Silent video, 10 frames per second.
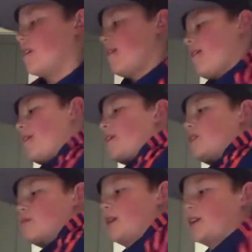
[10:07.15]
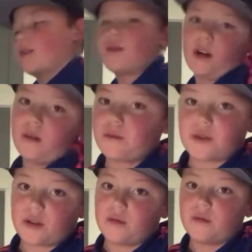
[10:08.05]
because my cousin comes
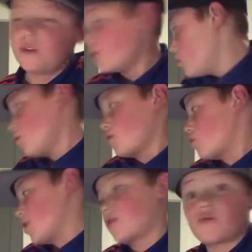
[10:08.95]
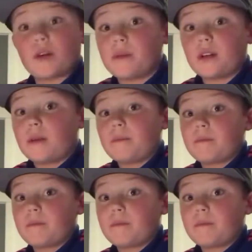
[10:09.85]
and tries to rip it up.